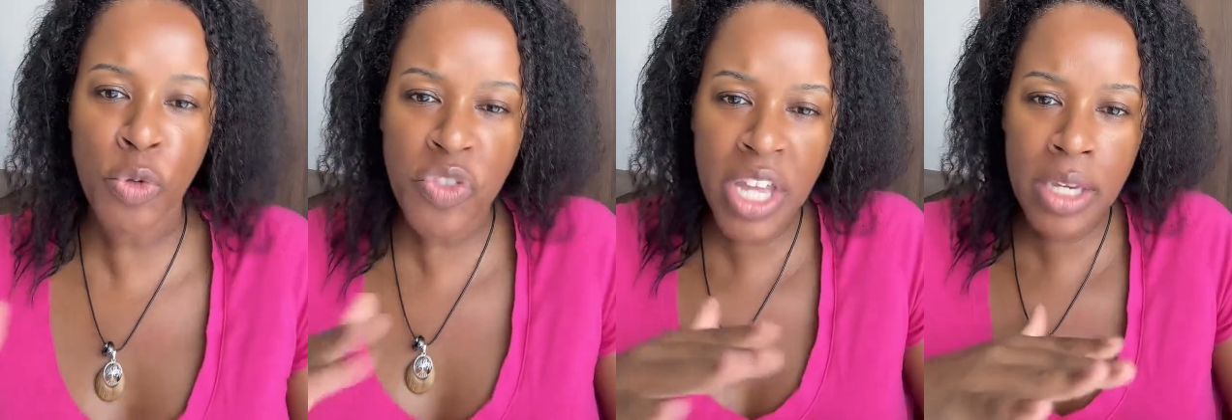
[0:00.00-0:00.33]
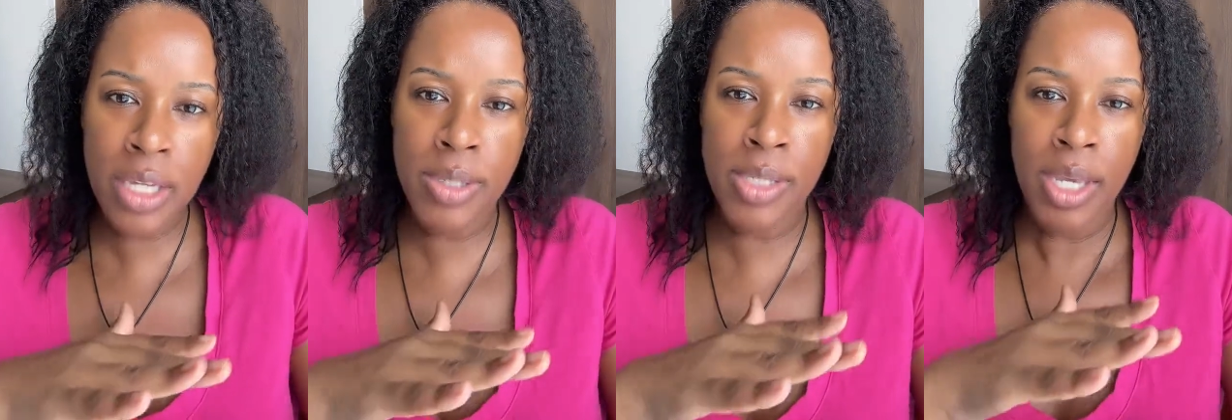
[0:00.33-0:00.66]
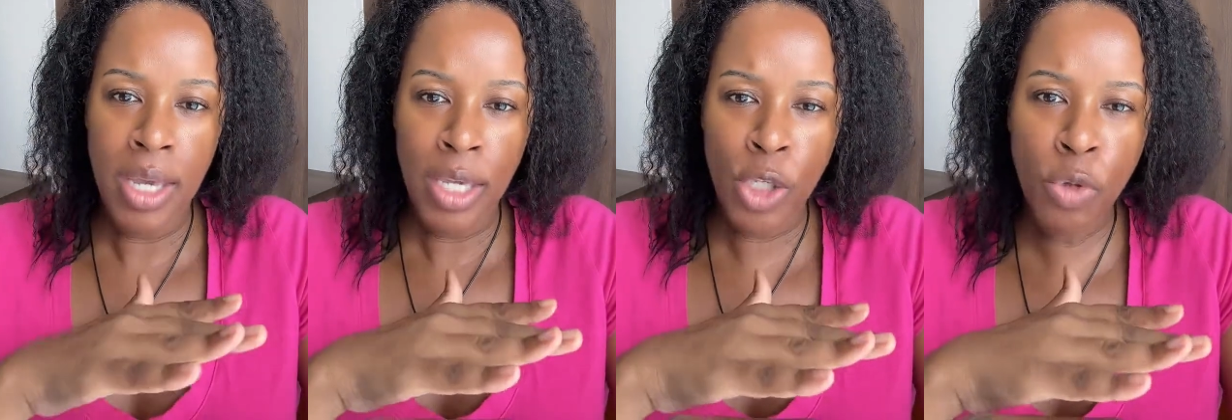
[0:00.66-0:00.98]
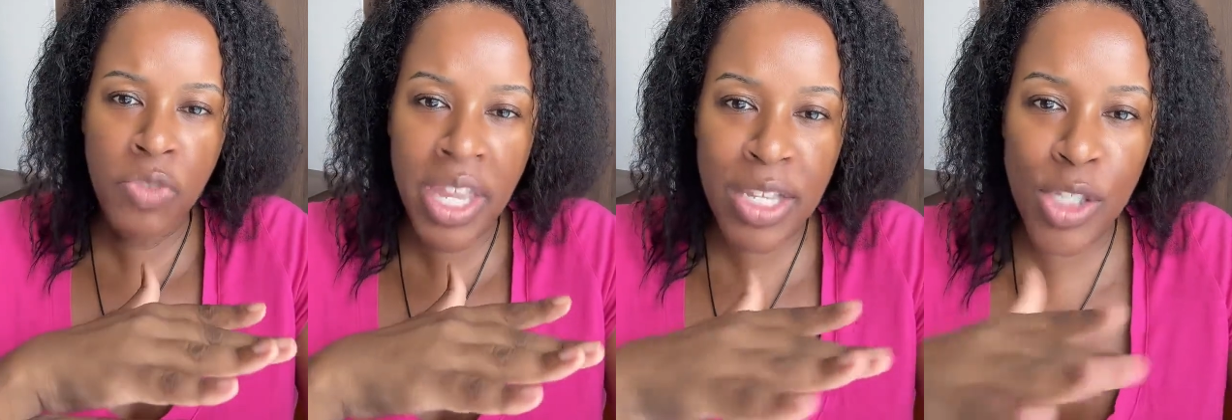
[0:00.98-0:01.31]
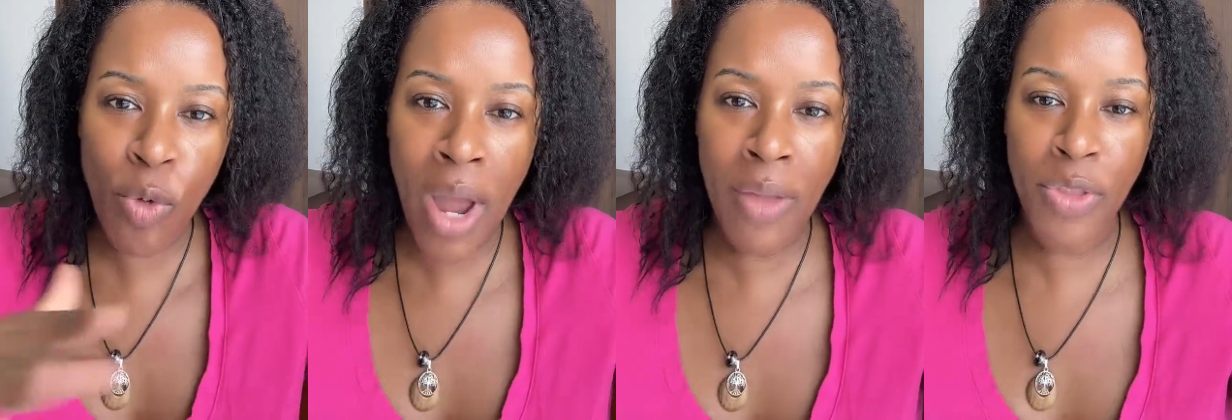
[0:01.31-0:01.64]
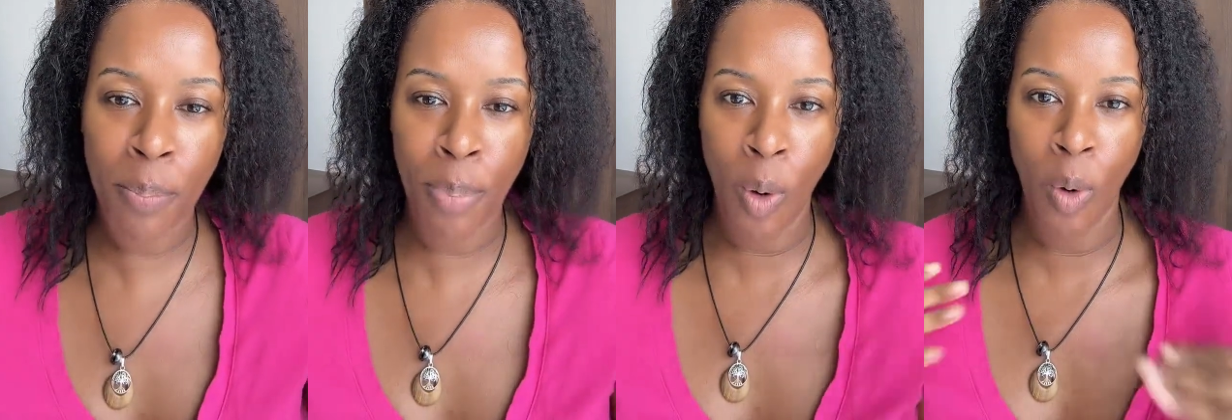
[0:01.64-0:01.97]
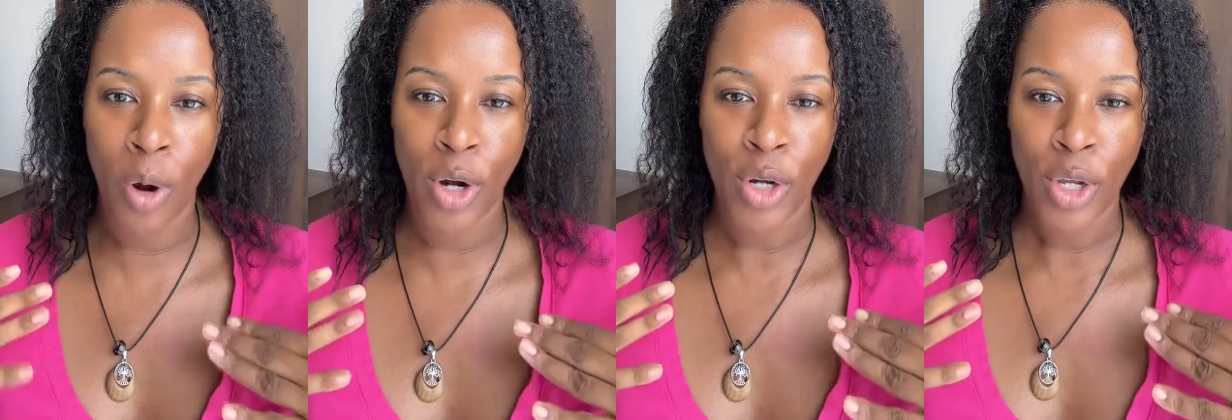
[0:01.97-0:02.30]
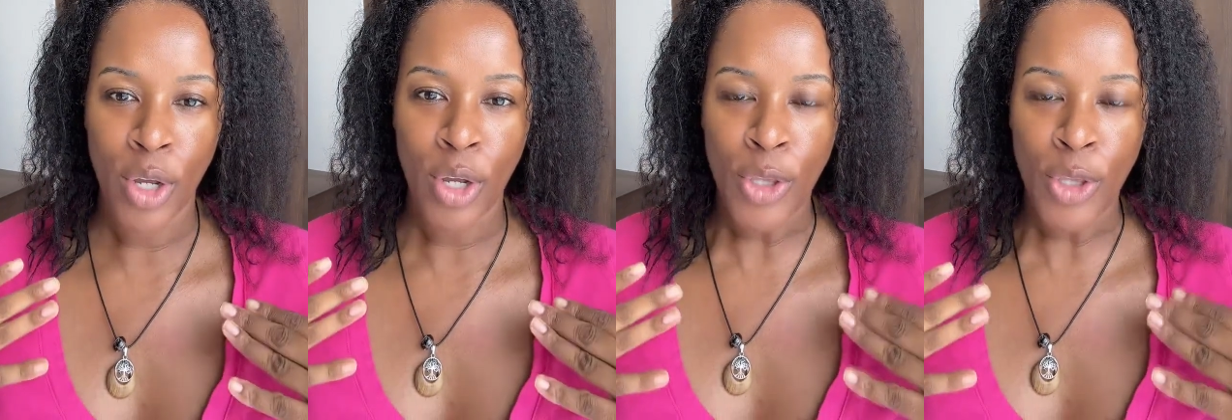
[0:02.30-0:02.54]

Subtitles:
you think it's around the board.